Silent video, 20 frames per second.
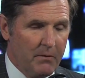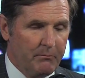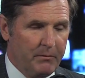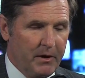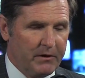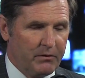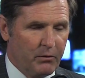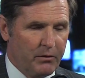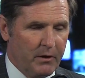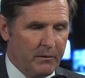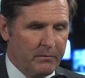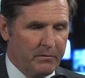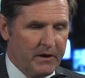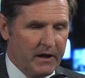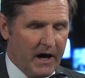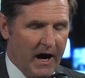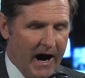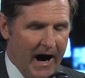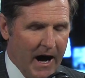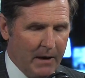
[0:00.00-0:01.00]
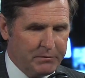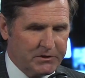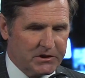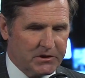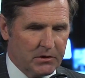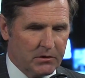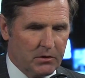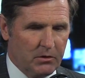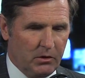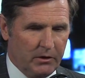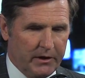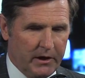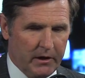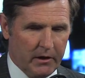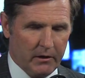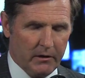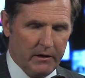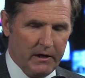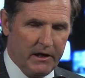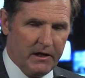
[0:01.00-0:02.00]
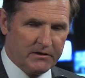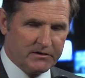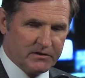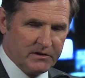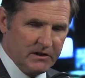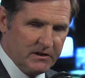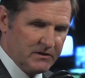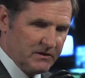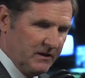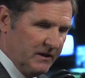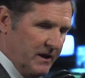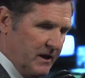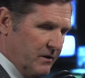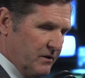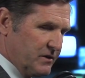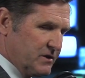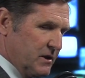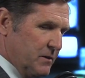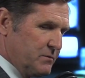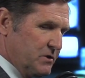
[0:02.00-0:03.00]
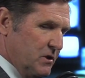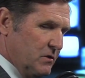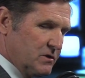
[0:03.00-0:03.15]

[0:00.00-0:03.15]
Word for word: But the the obstacle here is these leaderships.